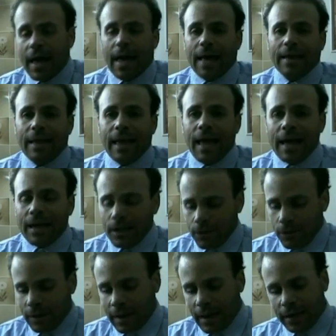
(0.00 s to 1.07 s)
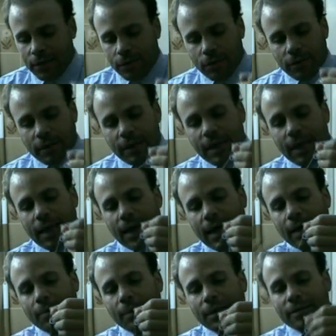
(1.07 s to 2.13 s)
and then you cannot use it
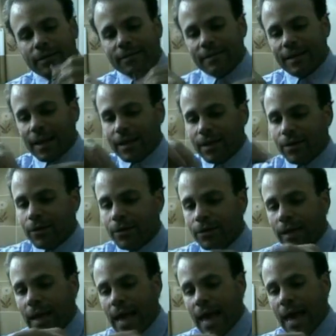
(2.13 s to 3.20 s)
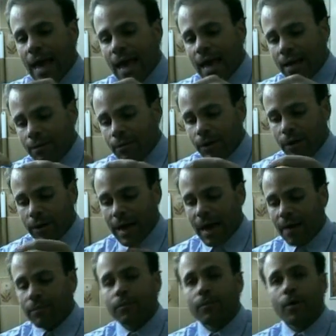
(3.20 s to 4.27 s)
again because it's not good, and we're going to
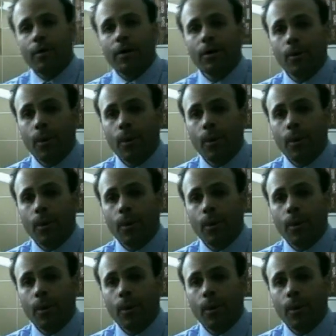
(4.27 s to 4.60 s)
have to throw it